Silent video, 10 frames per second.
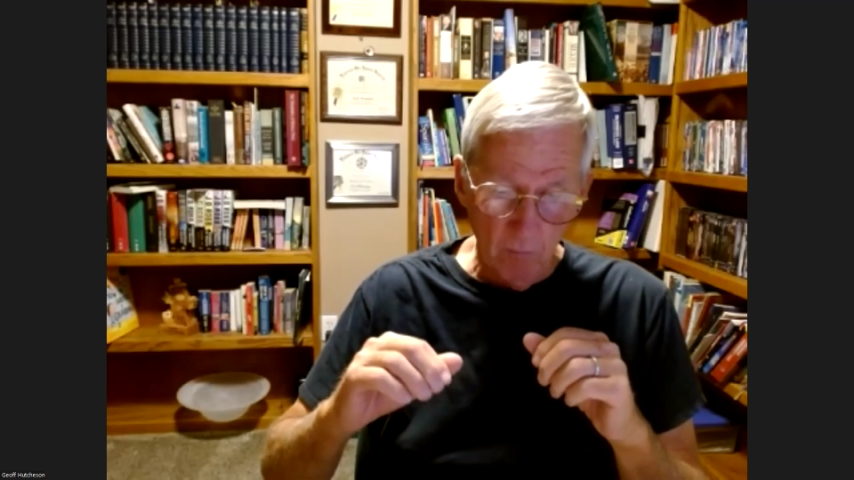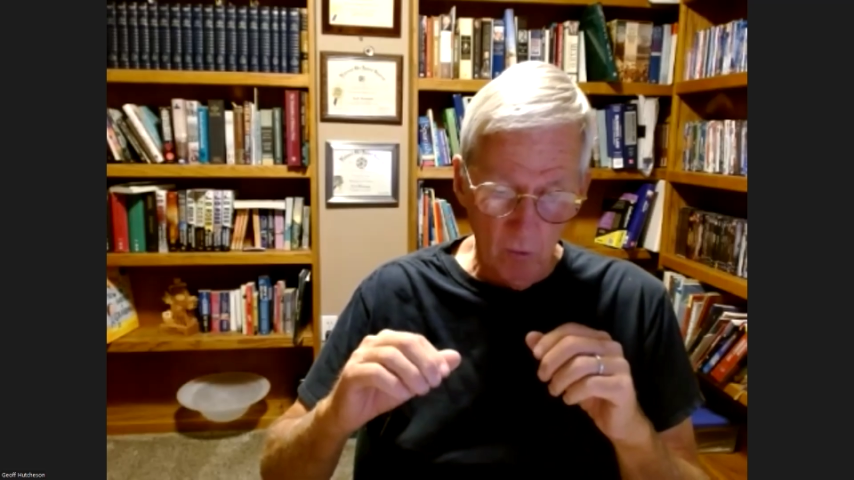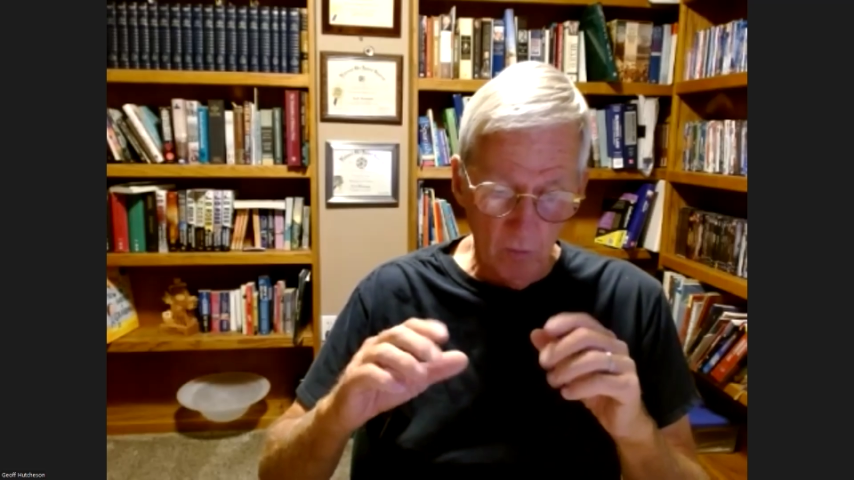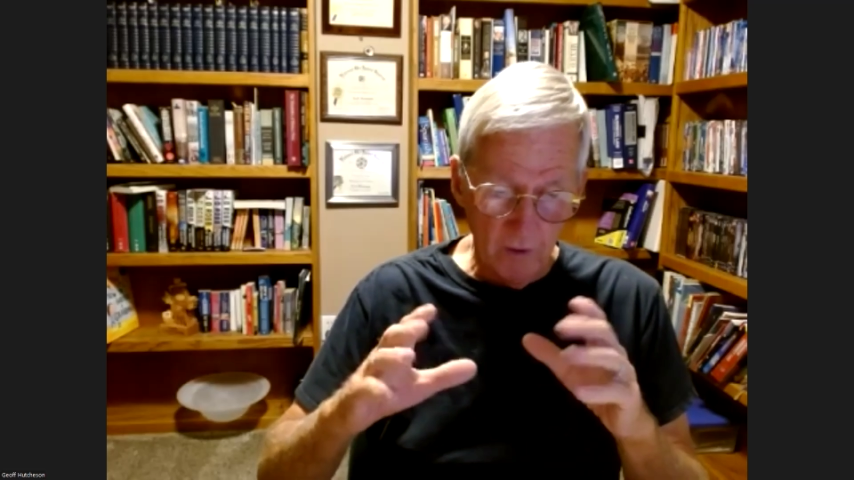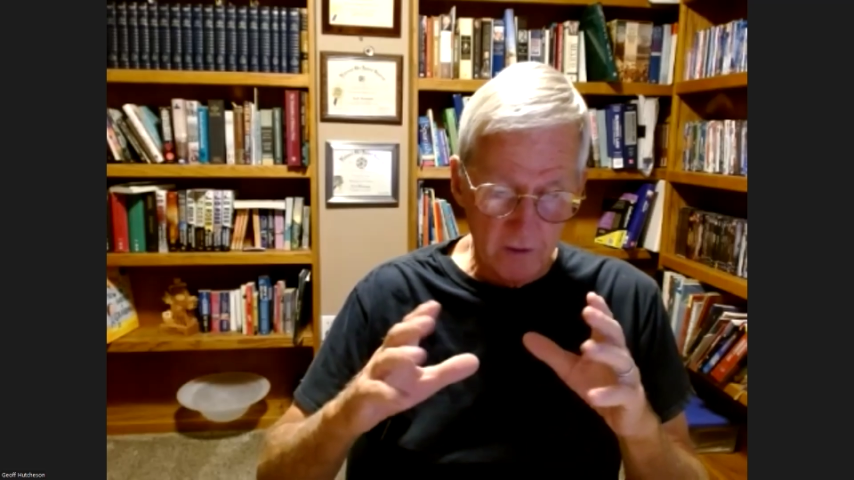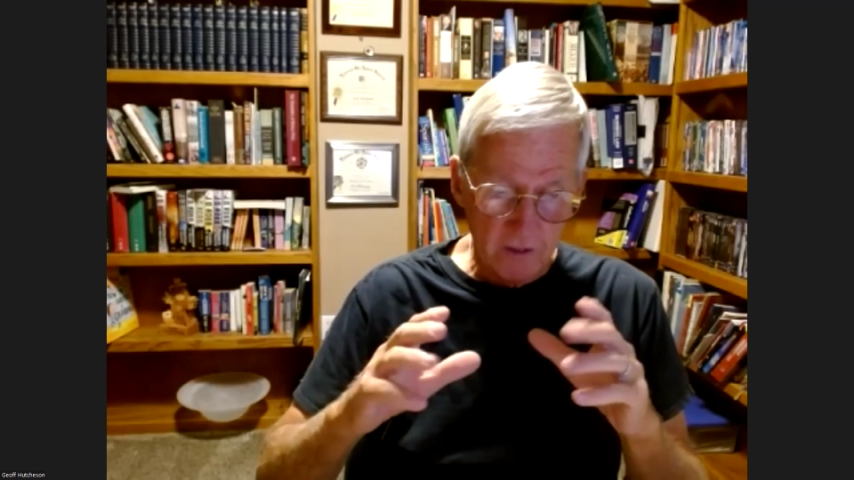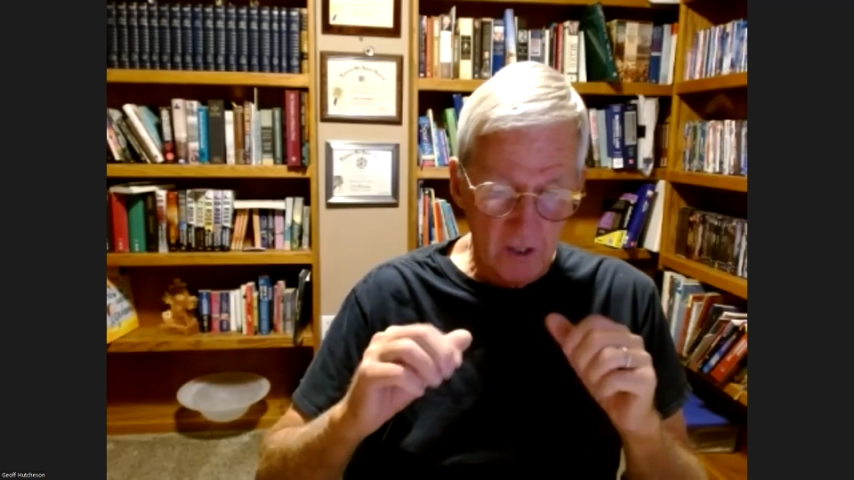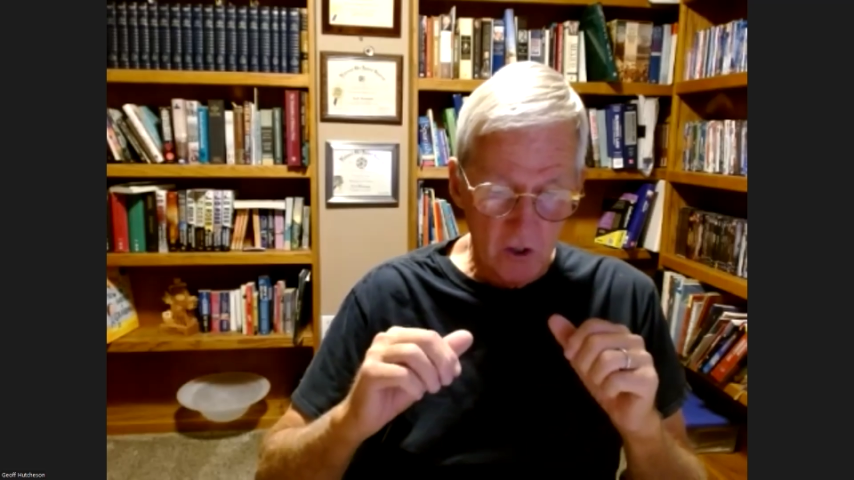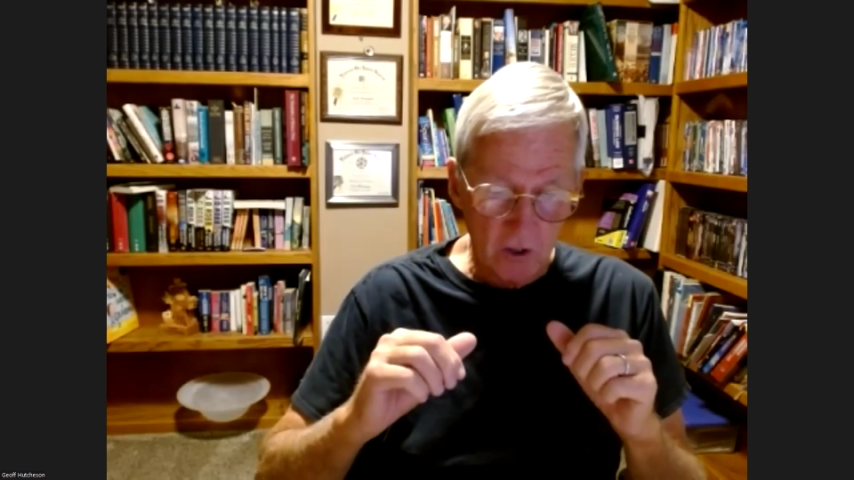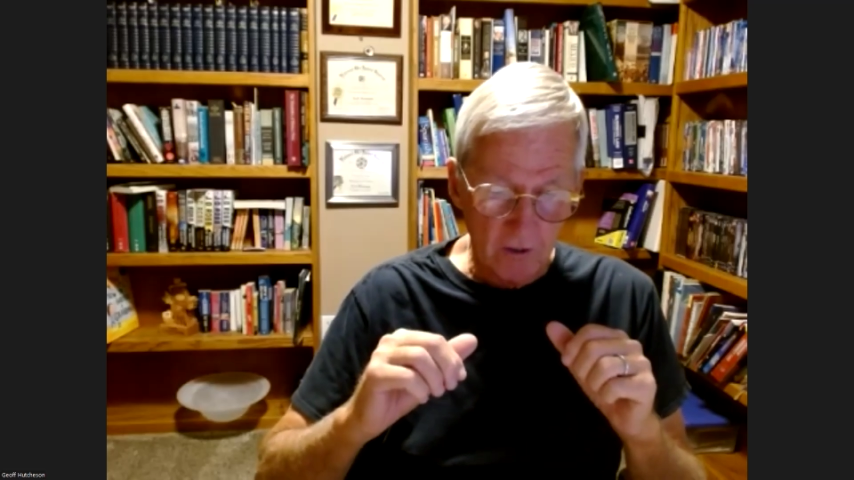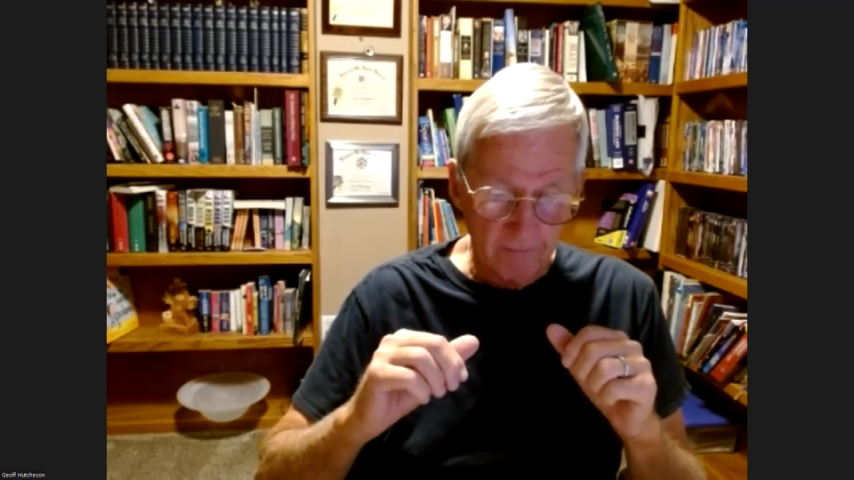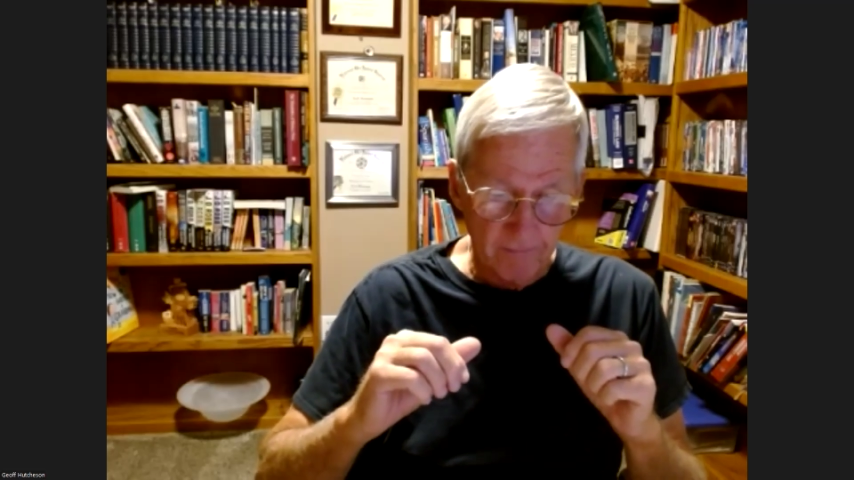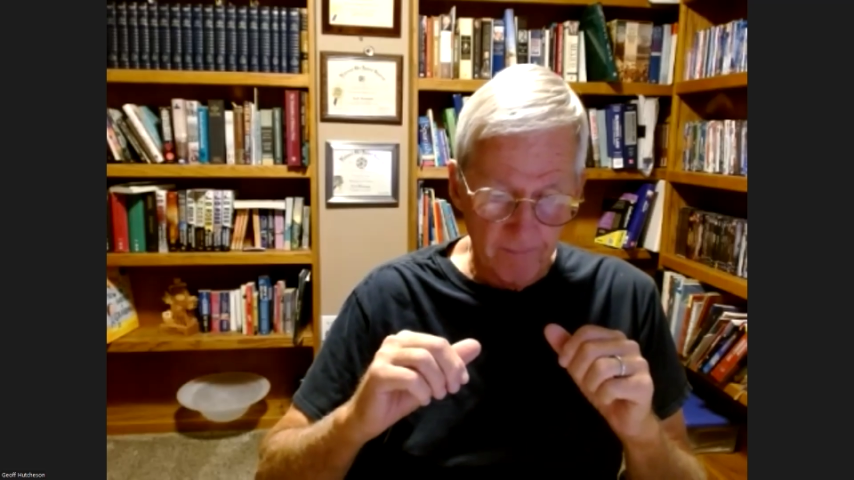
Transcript: mobilization.